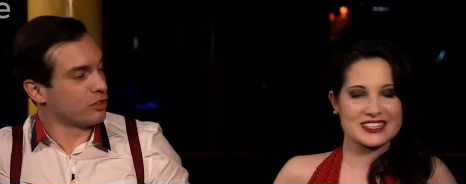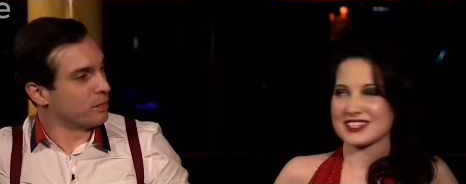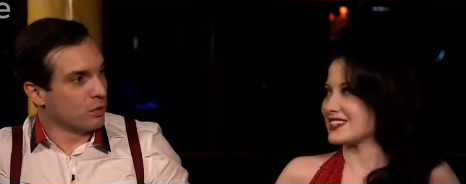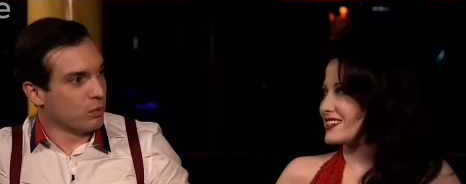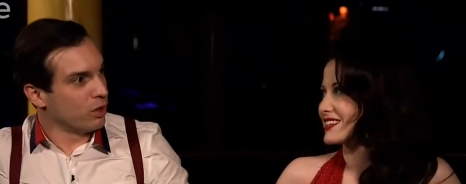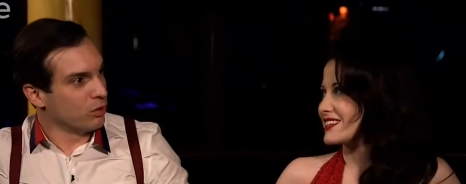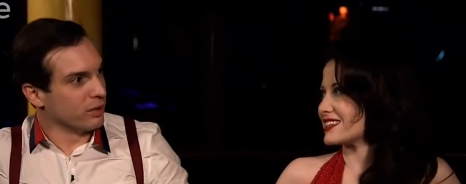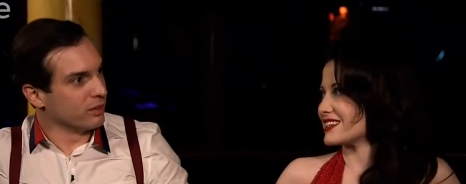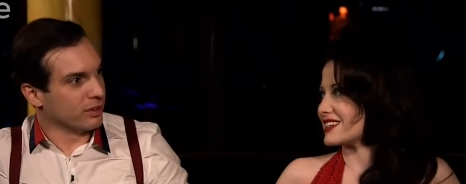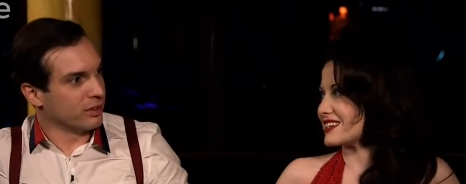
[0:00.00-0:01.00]
Speaker 1: it's just been a
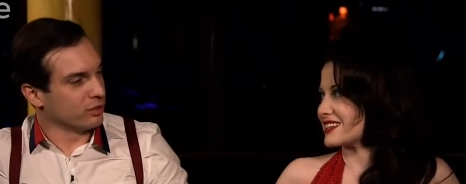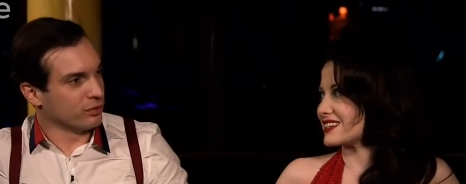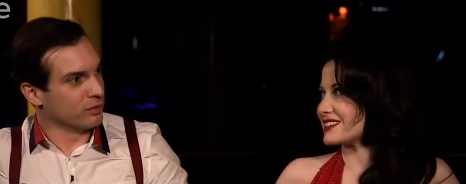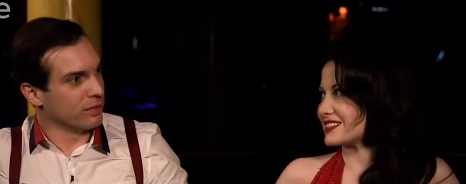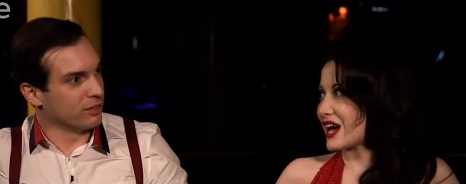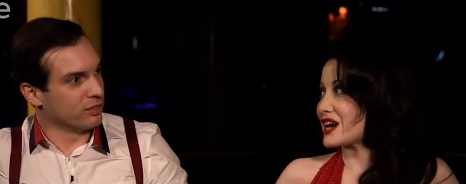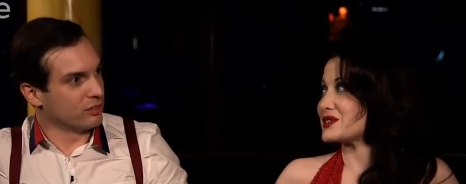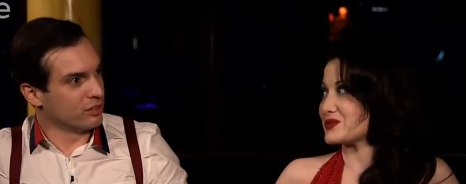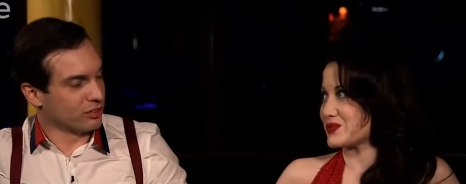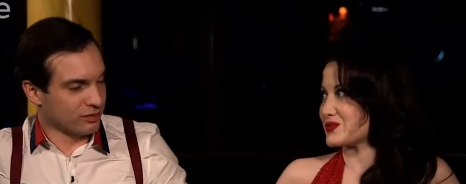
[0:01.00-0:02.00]
whirlwind. The last few months yeah.
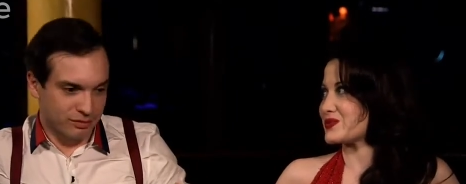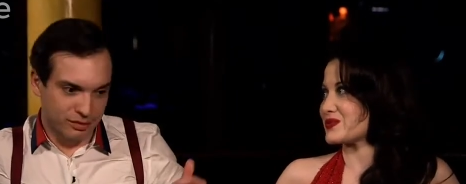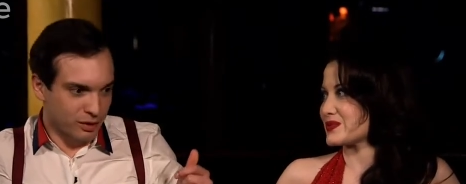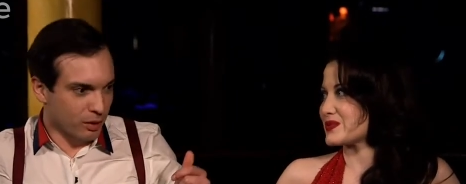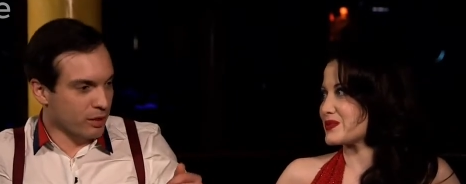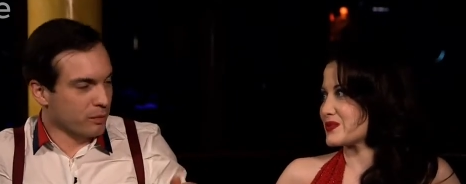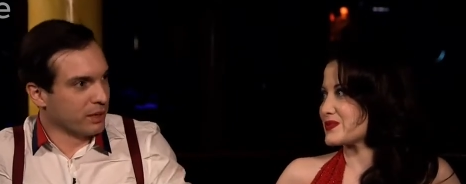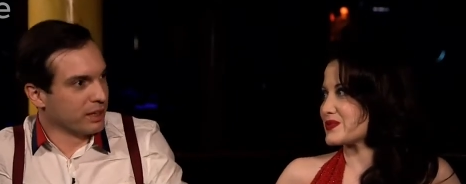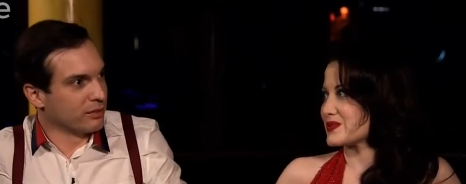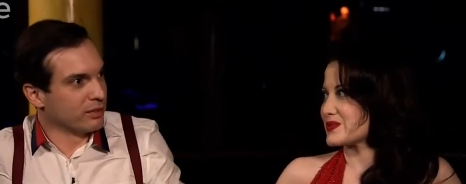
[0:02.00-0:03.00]
has just gone in the
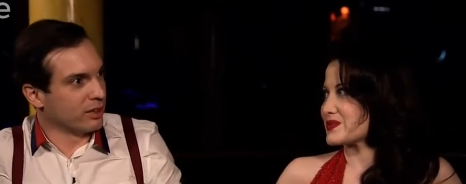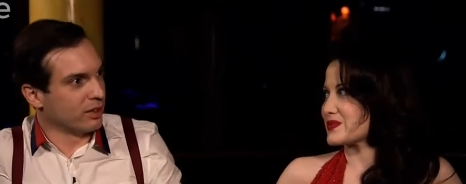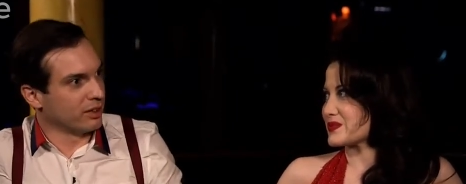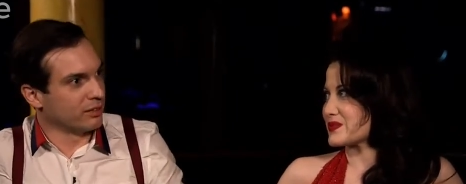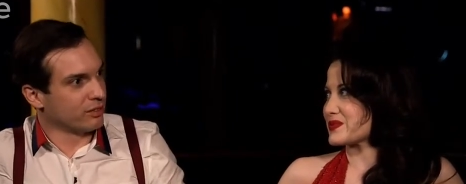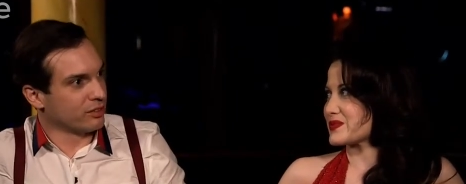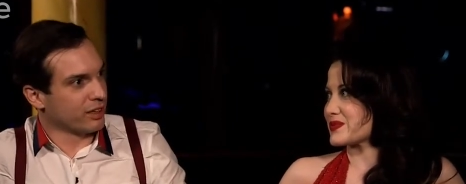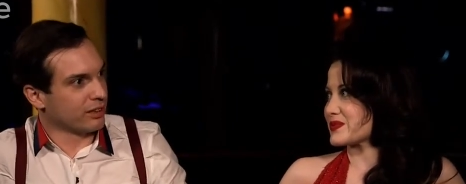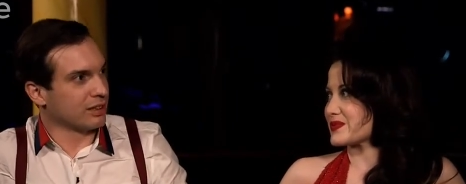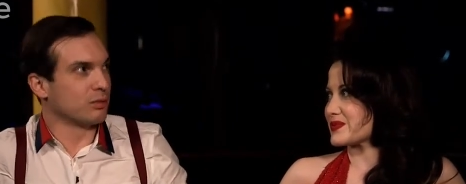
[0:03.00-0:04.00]
blink of an eye, and
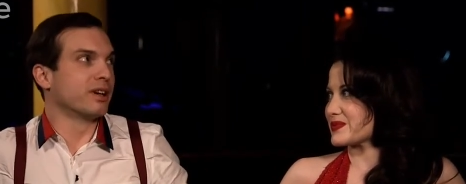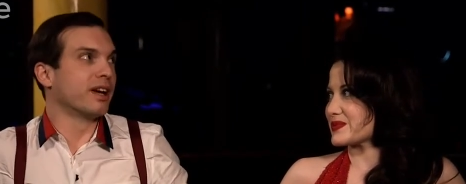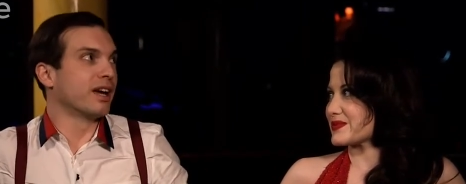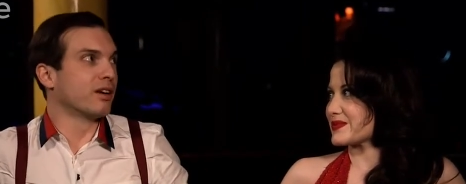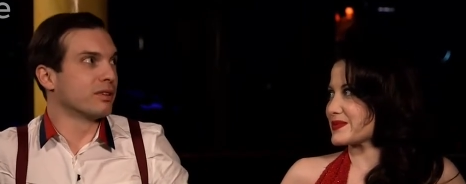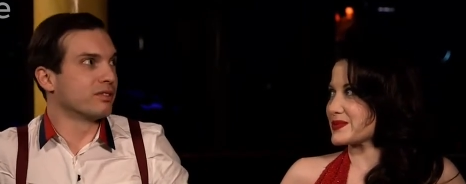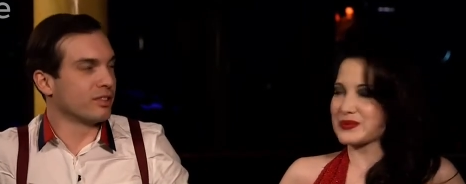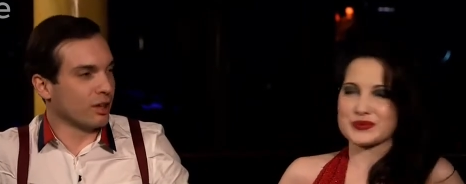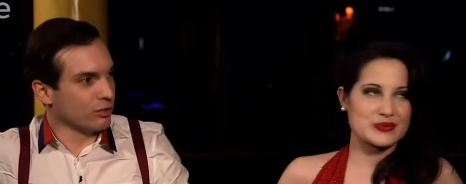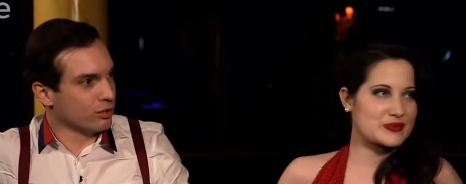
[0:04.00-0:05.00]
suddenly we're here
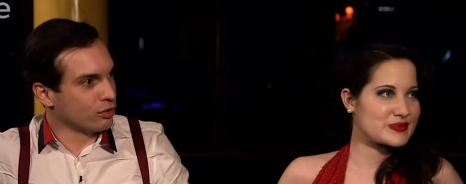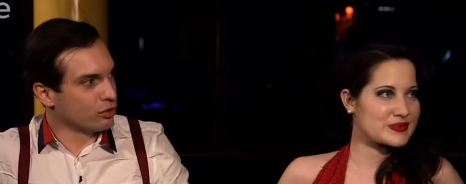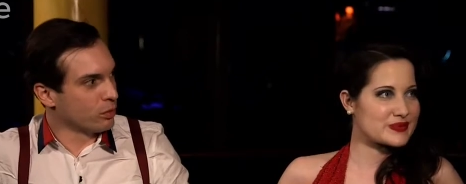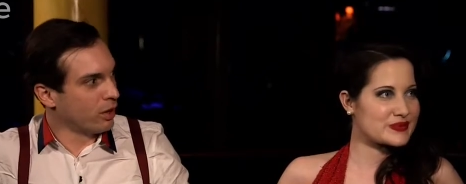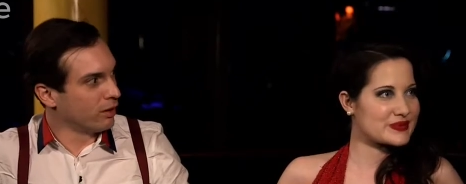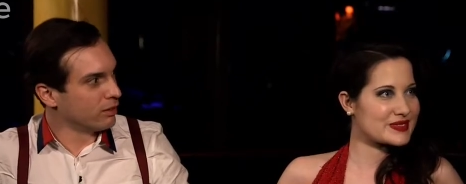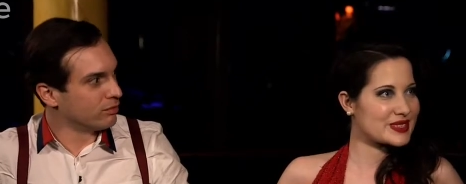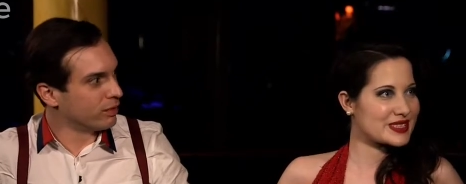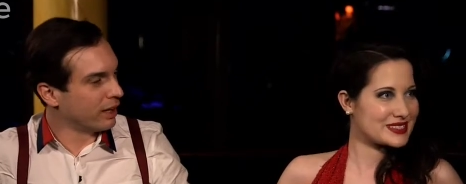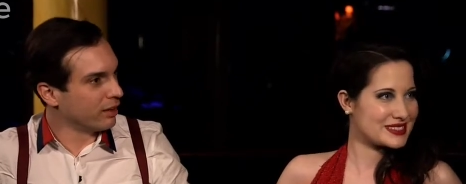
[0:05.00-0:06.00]
with dancers
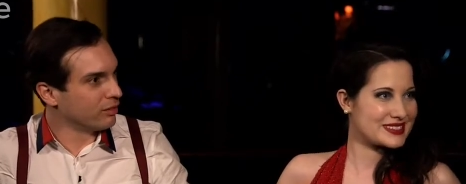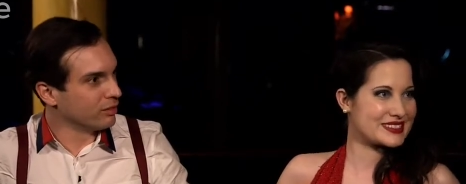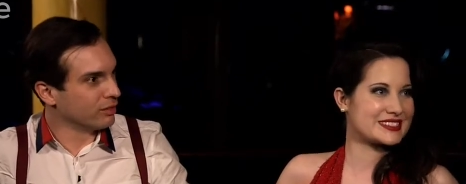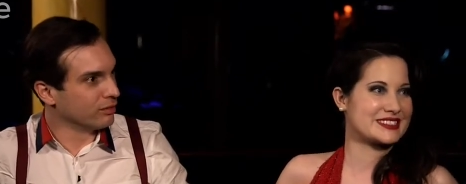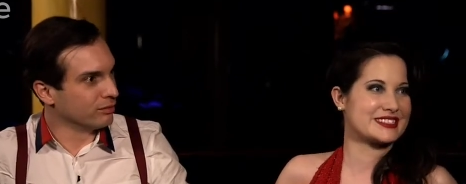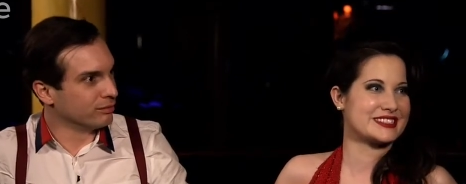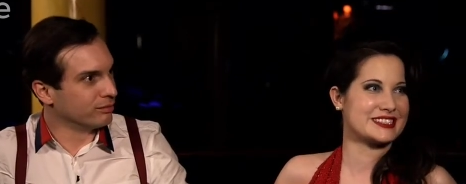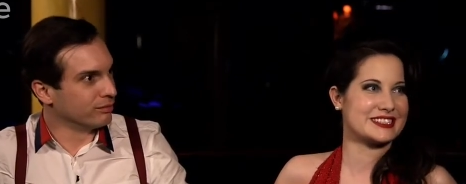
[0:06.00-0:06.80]
swirling round and